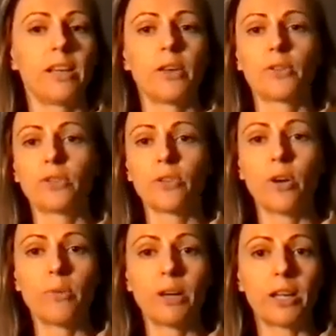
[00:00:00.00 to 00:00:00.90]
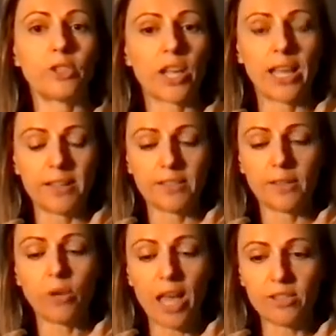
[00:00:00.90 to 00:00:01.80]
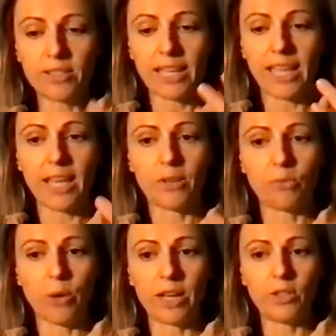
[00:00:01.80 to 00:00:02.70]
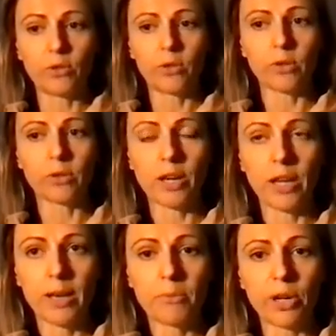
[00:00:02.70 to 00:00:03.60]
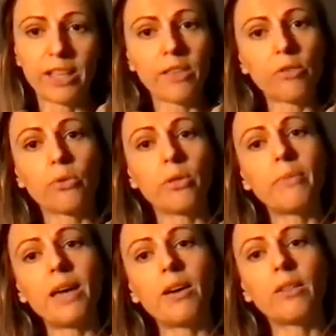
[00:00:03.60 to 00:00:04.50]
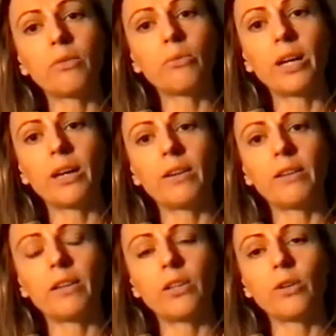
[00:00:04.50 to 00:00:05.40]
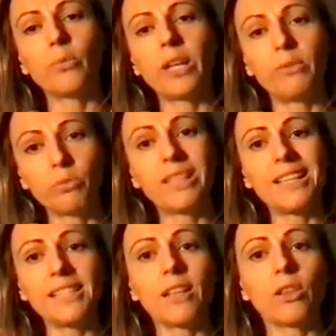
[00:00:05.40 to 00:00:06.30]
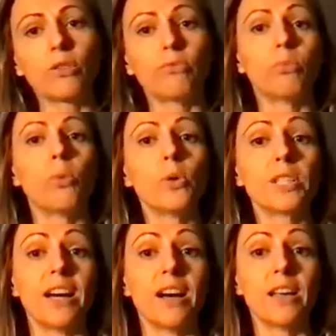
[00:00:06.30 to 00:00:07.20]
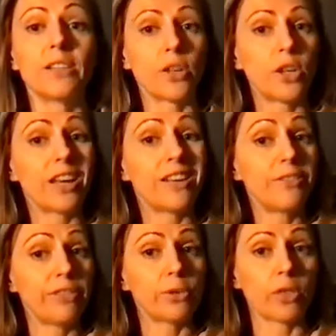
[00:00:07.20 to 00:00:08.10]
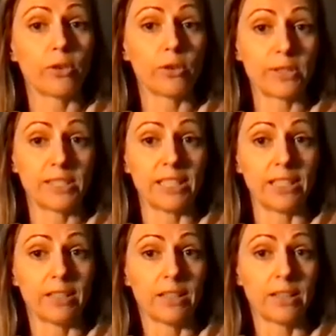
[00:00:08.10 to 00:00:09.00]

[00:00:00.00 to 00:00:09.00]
so much. And again, when you're breathing through the mouth, we're releasing a lot of water. So you're going to feel thirsty.